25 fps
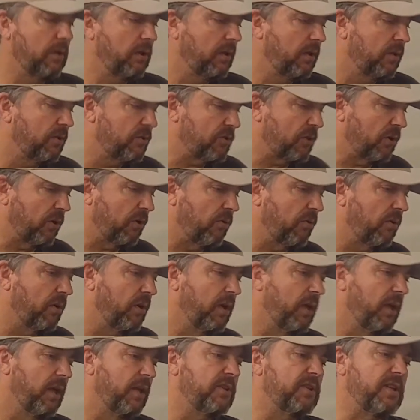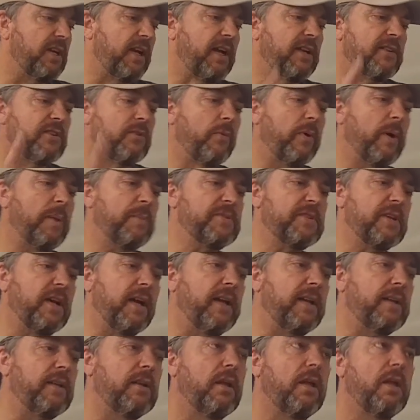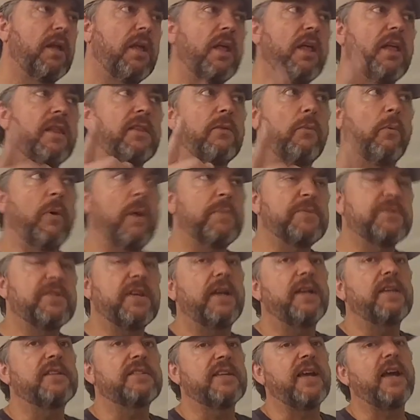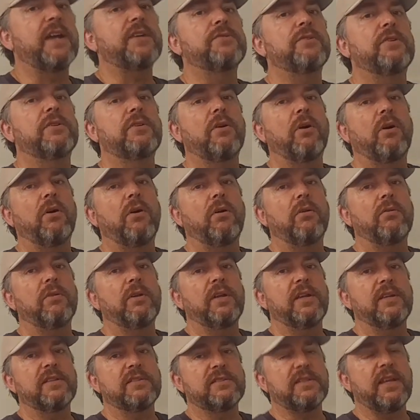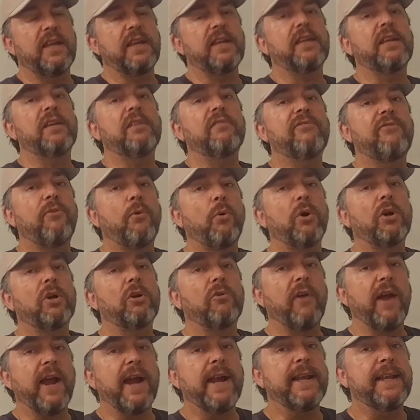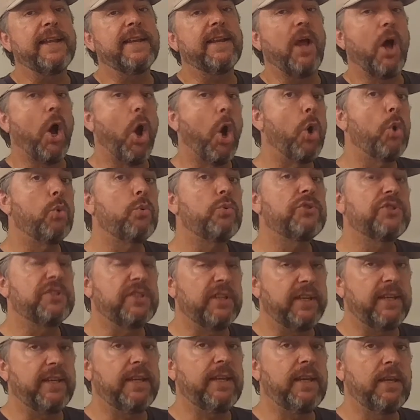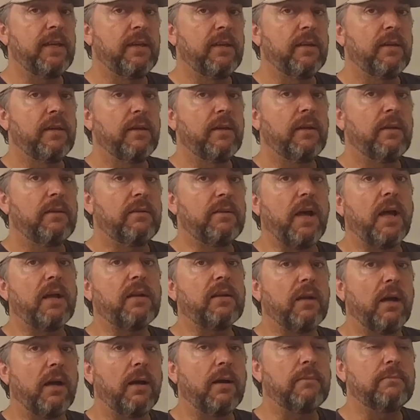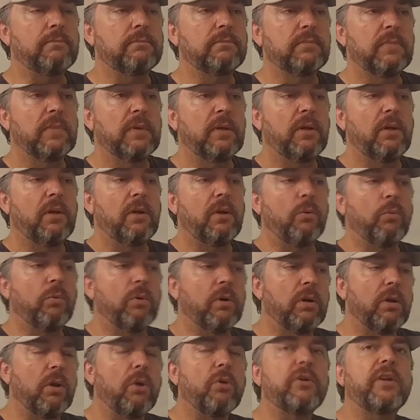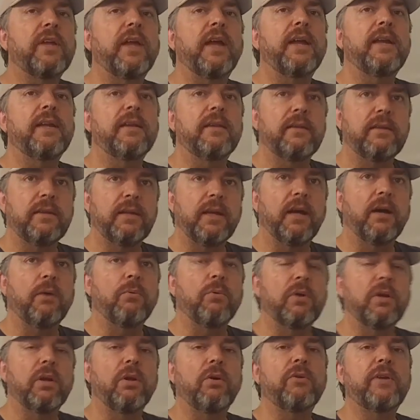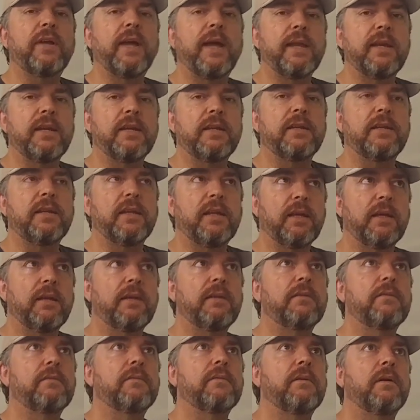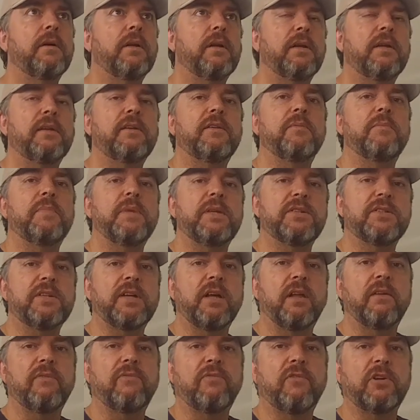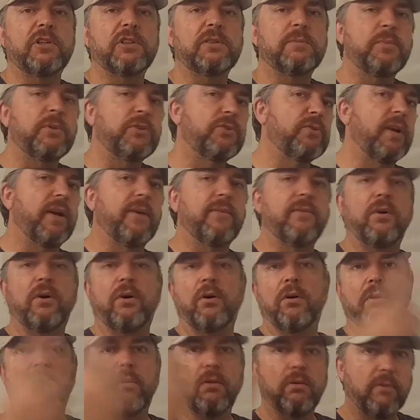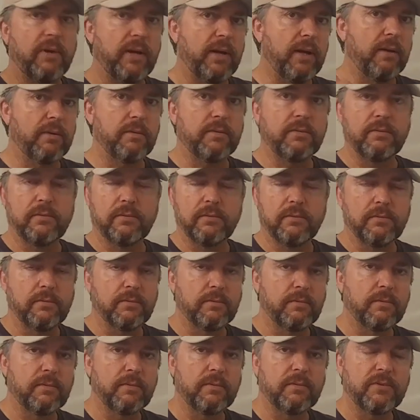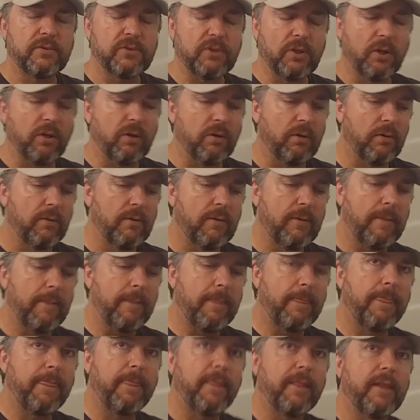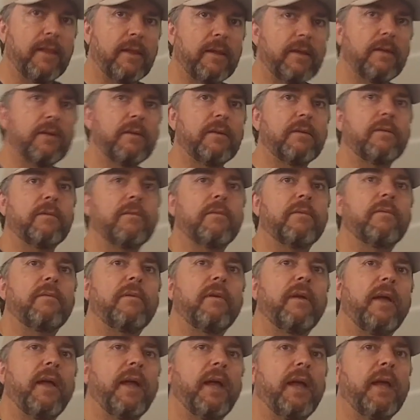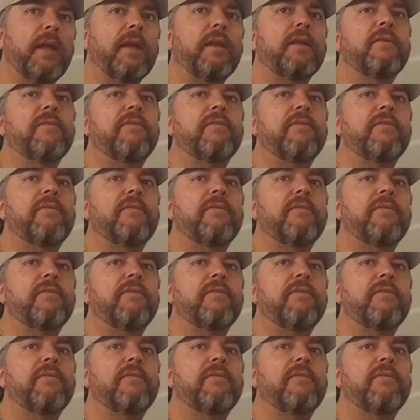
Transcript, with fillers: So check out the website. The website is actually called is takenforgraniteoc.com. Taken we're located, yeah, we're located in Huntington Beach, California. We travel all around, all so, the way to San Diego to Bakersfield, right? And to